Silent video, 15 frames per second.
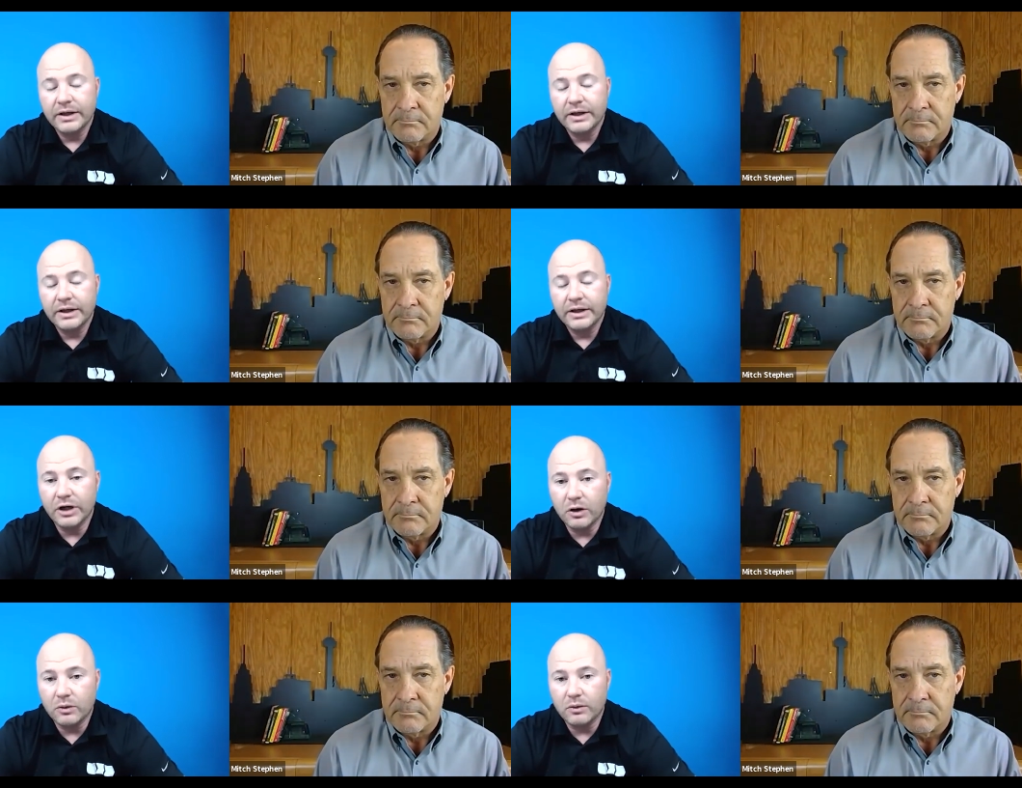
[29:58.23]

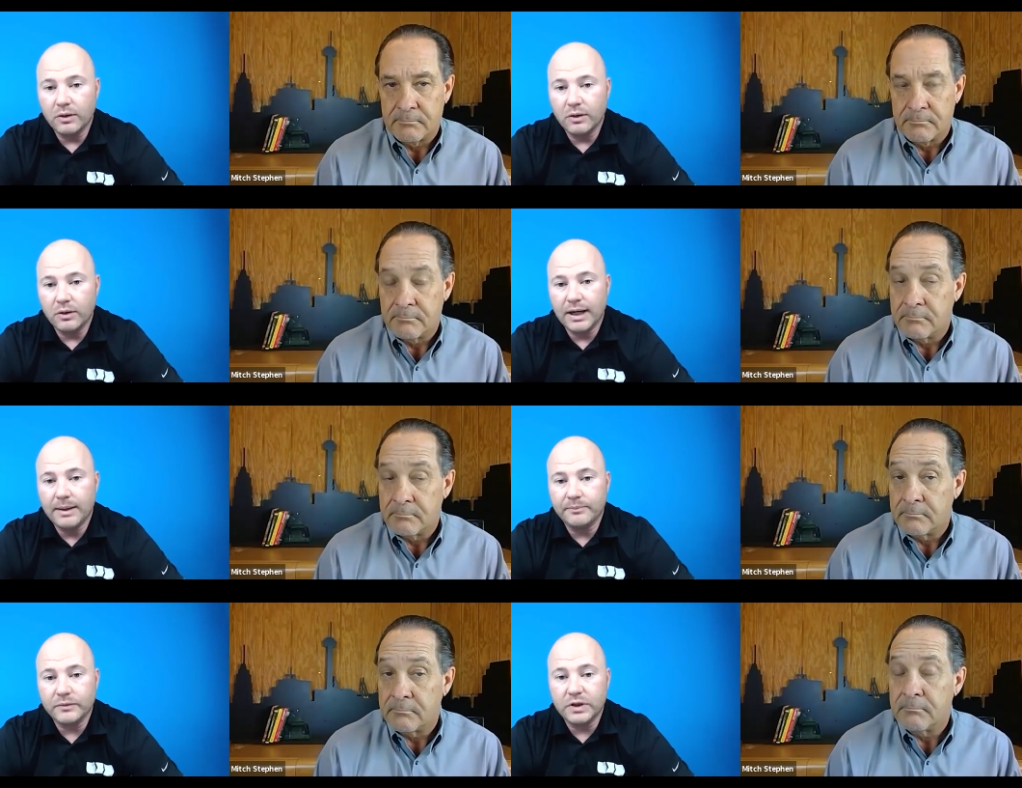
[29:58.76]
Speaker 1: You know,
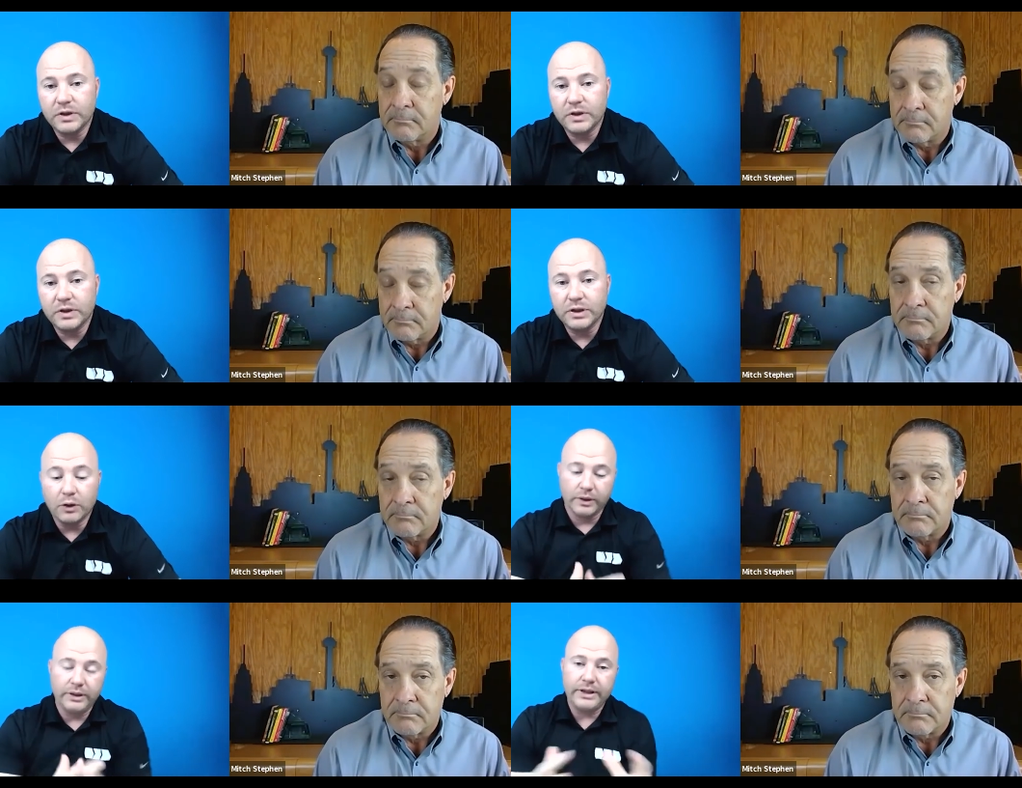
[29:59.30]
um, you
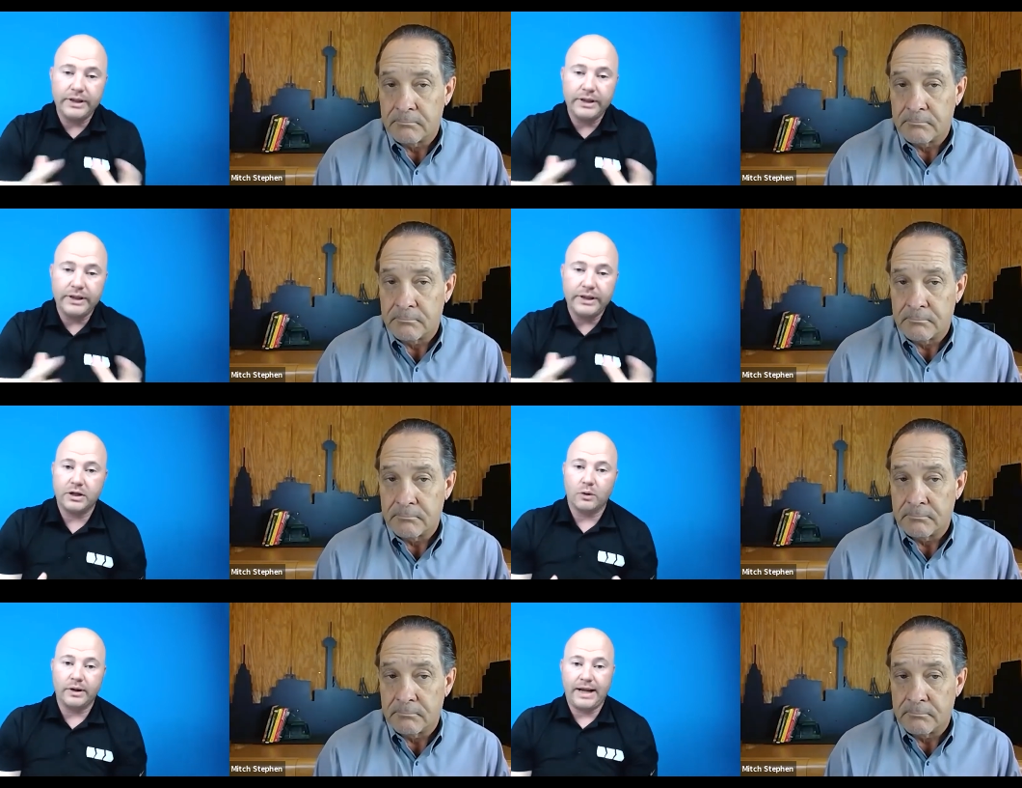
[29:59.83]
know,
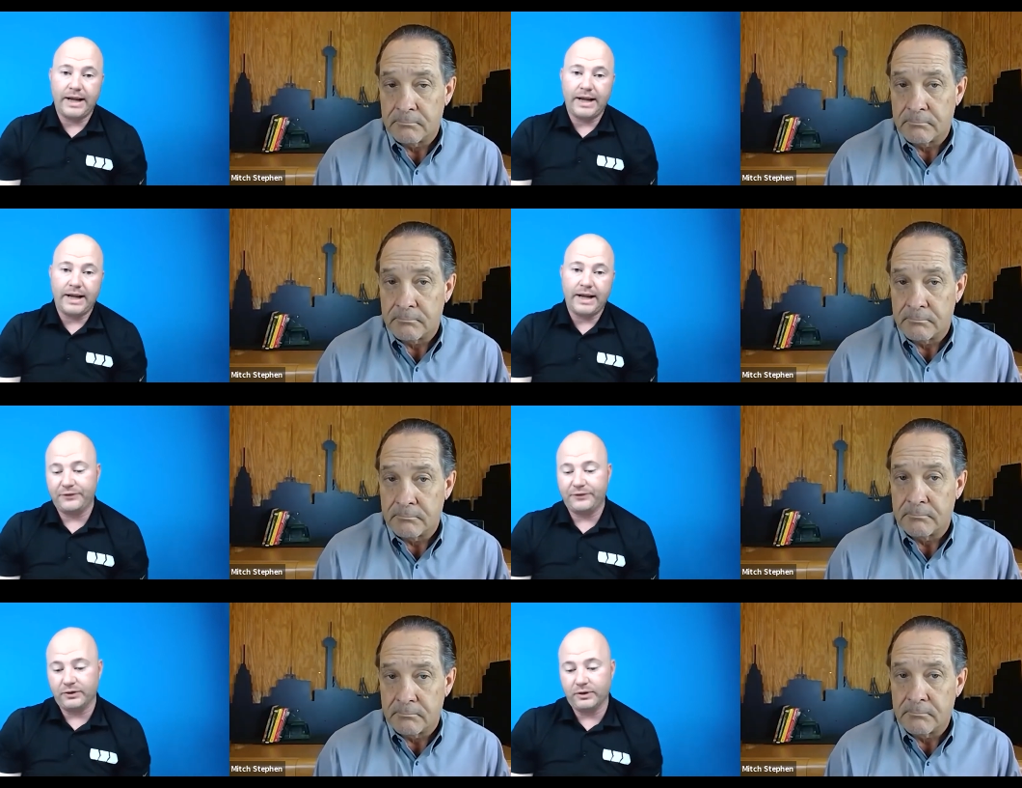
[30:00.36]
really going
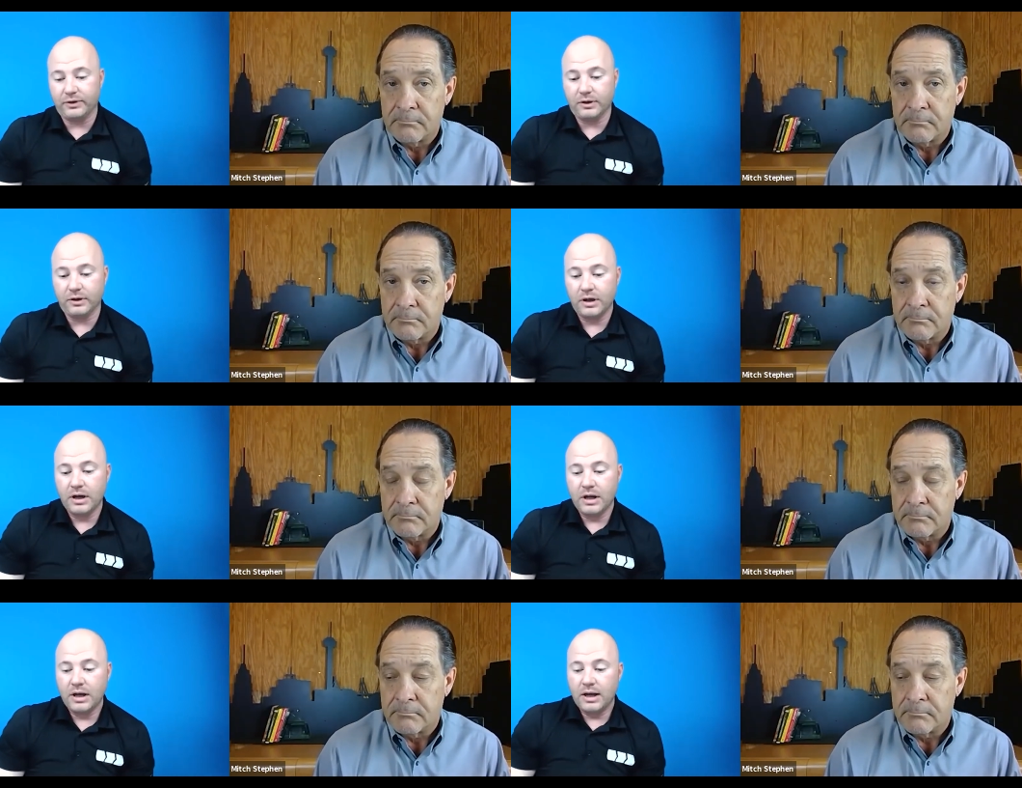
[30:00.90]

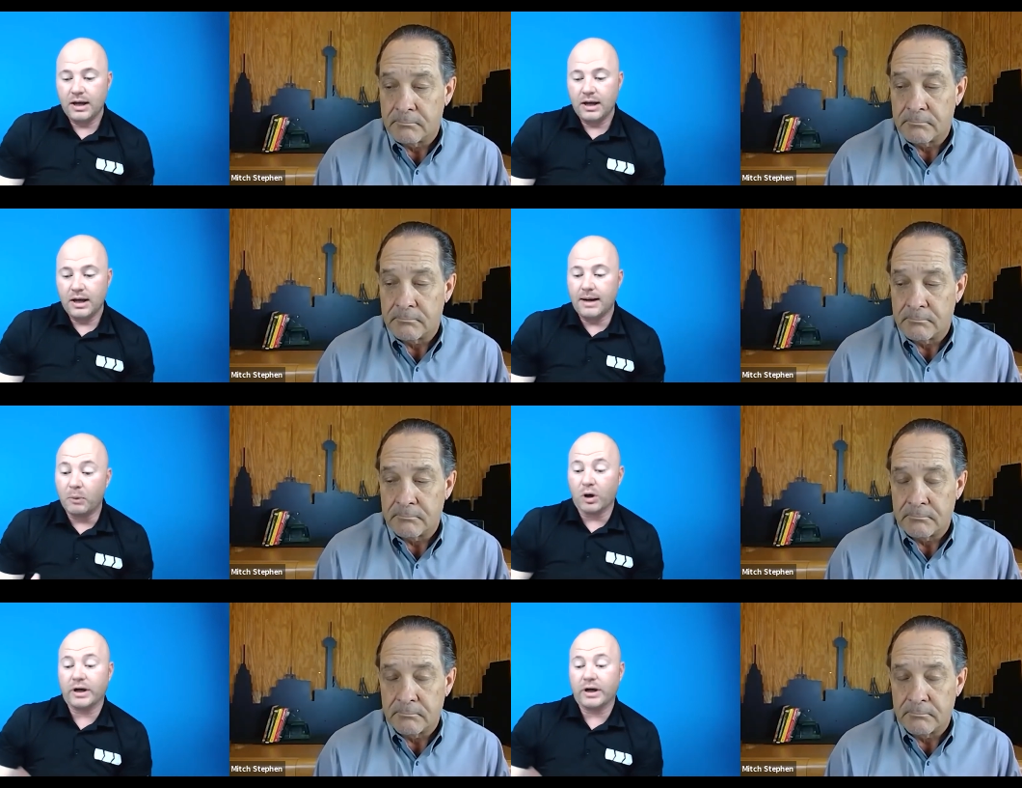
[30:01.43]
after uh,